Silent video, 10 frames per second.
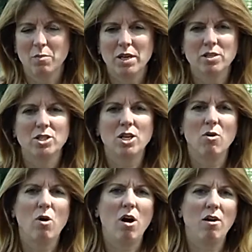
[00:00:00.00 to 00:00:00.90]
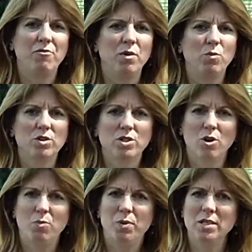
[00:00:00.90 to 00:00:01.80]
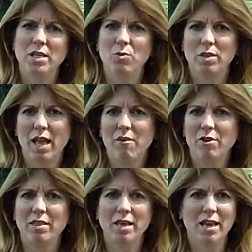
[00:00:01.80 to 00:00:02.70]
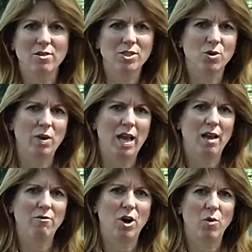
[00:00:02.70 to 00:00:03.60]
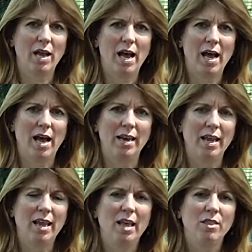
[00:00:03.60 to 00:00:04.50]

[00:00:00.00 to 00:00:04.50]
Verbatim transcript: Because so often we're so busy with everything else that we have going on